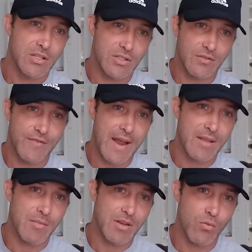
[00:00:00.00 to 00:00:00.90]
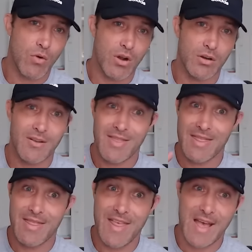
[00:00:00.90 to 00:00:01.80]
just fatty meat and water.
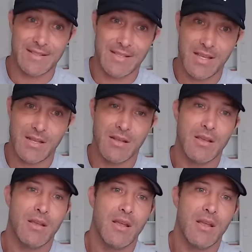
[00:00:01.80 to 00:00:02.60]
That's it.